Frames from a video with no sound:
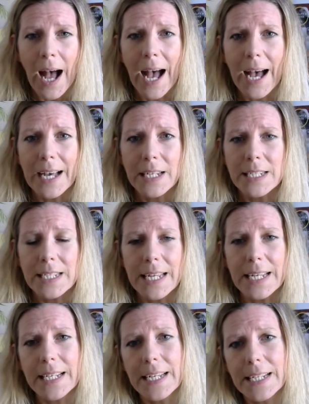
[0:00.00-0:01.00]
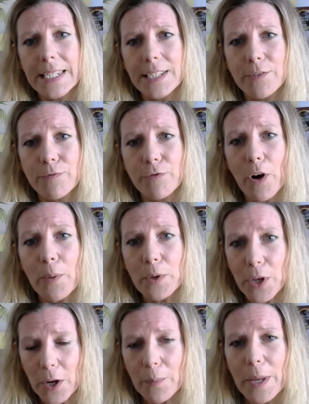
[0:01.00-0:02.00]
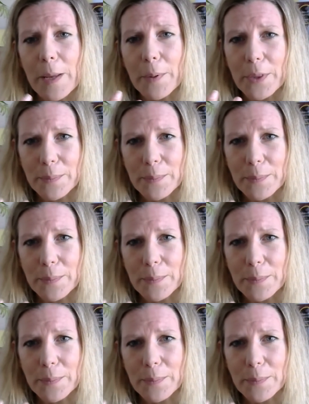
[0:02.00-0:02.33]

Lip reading: And it is from young people